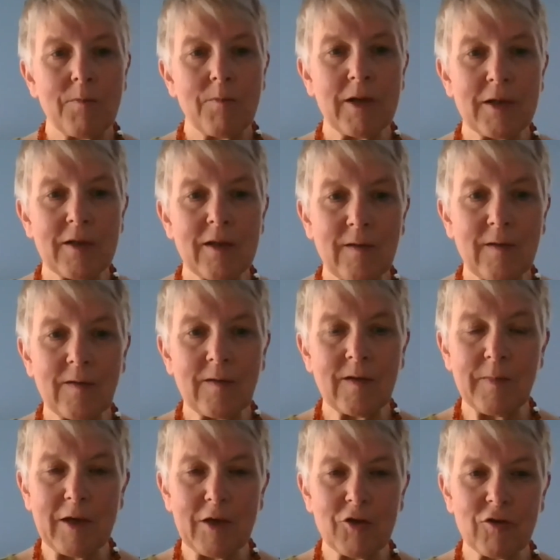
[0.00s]
But this is
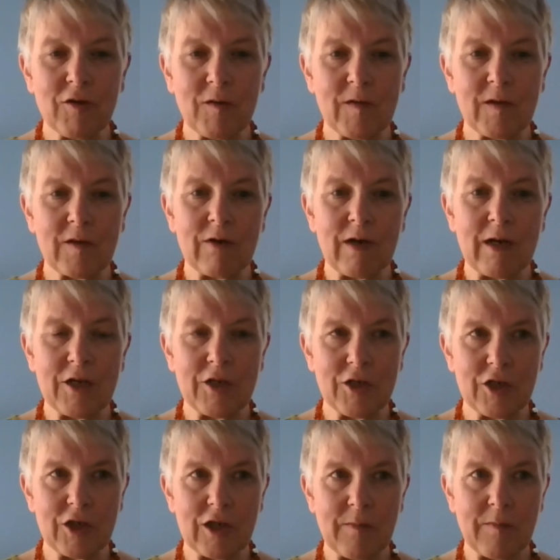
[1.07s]
about trusted
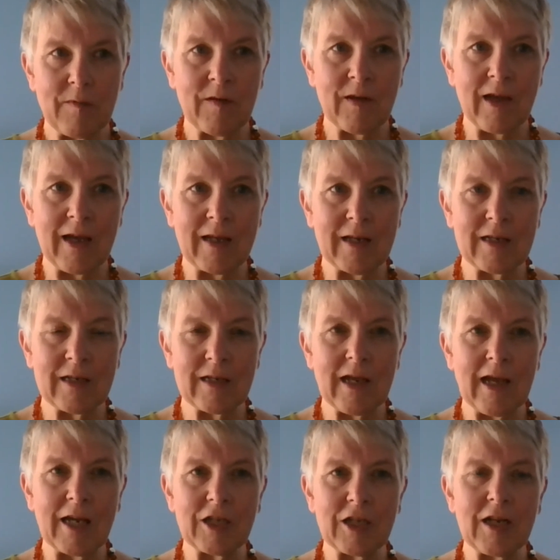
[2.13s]
relationships. And
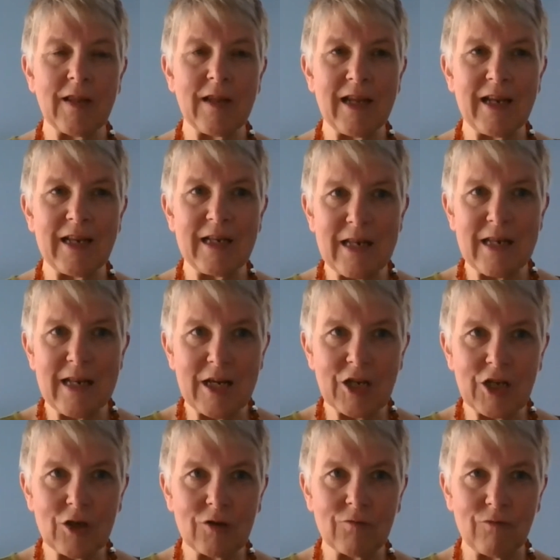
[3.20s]
actually the
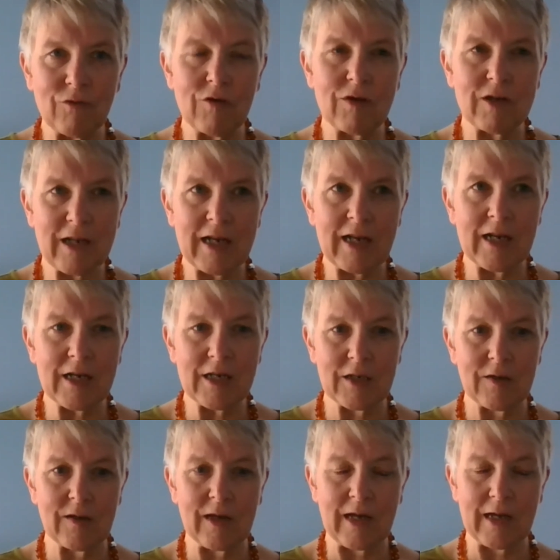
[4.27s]
initial route
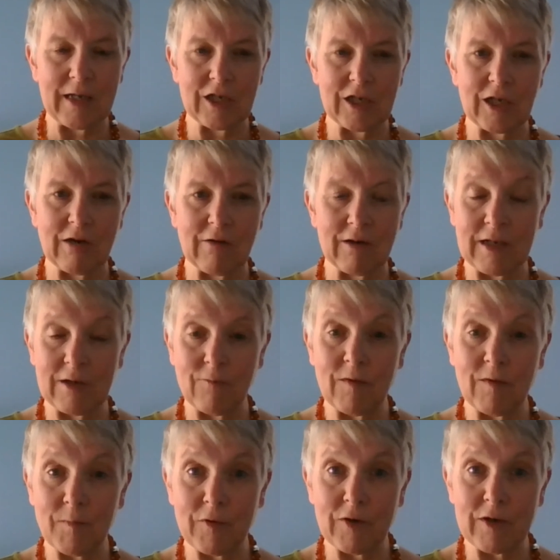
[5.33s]
into that charity
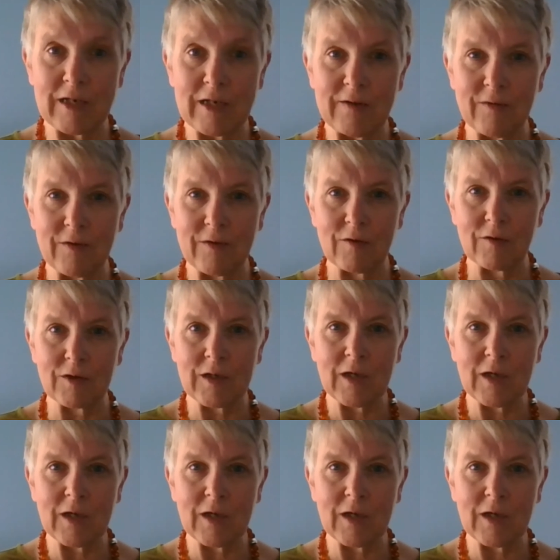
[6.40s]
was pretty difficult.